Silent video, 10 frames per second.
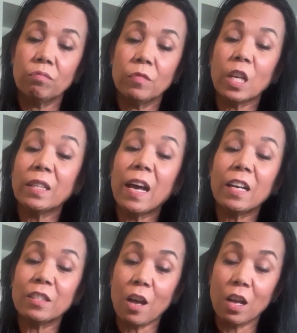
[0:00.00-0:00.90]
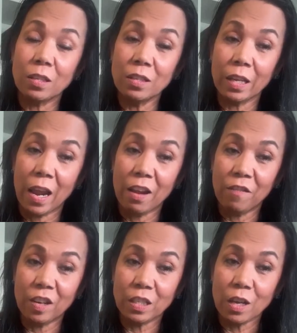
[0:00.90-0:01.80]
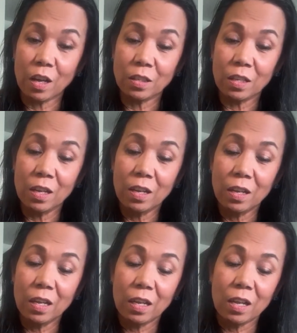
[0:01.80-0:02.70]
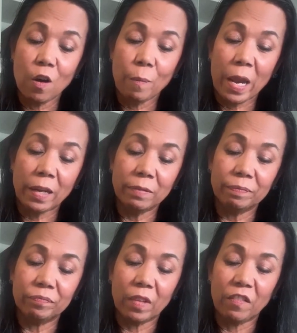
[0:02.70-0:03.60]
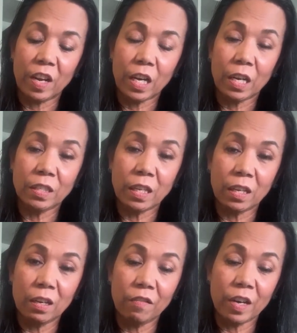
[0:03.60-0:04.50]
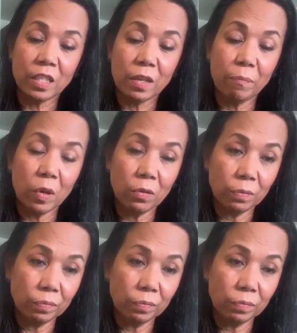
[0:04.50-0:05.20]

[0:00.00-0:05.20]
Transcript: Not tartar sauce, okay? Fish sauce, homemade. Very easy, very simple.